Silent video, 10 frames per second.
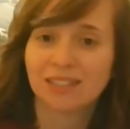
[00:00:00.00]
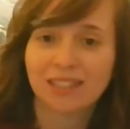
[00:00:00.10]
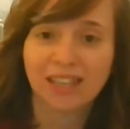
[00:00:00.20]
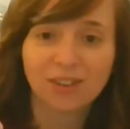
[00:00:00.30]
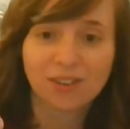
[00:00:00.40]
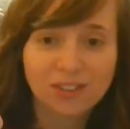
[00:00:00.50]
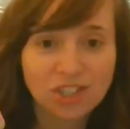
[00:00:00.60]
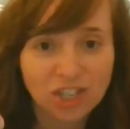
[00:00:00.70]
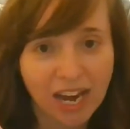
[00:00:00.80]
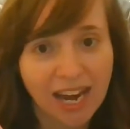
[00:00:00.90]
Letter
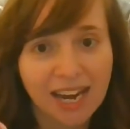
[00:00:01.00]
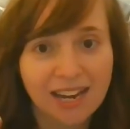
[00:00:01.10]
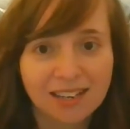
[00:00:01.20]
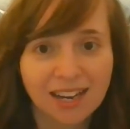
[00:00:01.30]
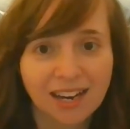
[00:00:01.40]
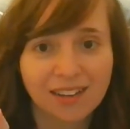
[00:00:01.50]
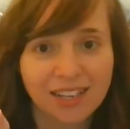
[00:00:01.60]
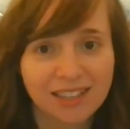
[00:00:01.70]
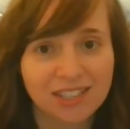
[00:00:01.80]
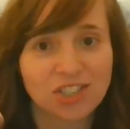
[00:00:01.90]
J, kind of
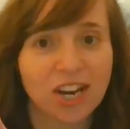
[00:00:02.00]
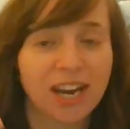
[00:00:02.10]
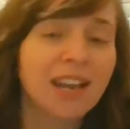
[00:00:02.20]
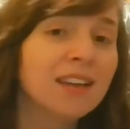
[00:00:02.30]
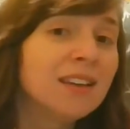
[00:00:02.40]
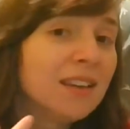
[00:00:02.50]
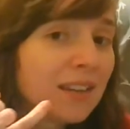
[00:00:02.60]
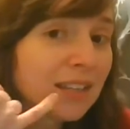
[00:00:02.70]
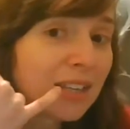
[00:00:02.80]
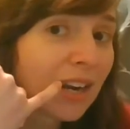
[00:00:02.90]
like the J.
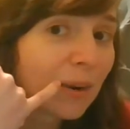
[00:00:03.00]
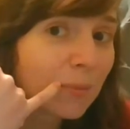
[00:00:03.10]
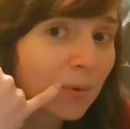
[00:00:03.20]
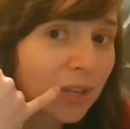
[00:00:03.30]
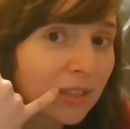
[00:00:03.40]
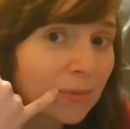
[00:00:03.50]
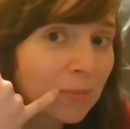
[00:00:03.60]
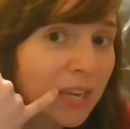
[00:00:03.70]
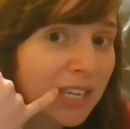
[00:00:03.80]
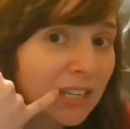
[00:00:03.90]
You kind of point the
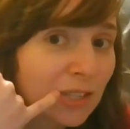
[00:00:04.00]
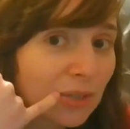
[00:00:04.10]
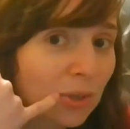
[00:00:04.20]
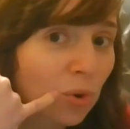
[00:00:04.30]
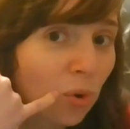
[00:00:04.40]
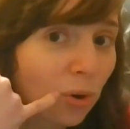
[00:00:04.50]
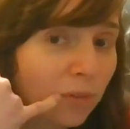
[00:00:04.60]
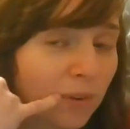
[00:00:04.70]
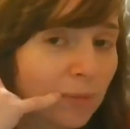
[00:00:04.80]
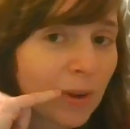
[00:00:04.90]
pinky to the corner
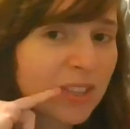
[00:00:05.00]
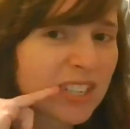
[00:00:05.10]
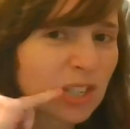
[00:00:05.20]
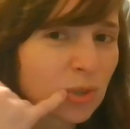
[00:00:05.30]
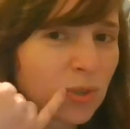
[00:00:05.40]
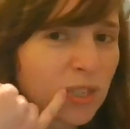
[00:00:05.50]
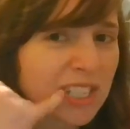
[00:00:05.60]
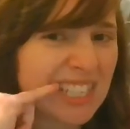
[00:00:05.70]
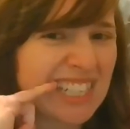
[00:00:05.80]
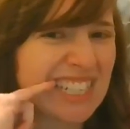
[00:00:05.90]
of your mouth and just
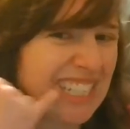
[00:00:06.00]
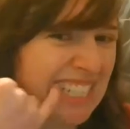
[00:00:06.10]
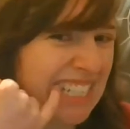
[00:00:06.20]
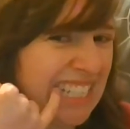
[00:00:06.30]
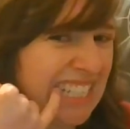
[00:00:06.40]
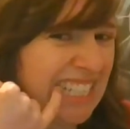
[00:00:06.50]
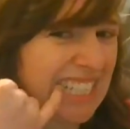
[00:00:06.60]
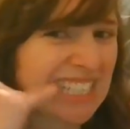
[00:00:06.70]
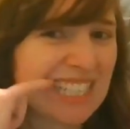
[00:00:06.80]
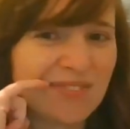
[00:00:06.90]
twist it like jealous.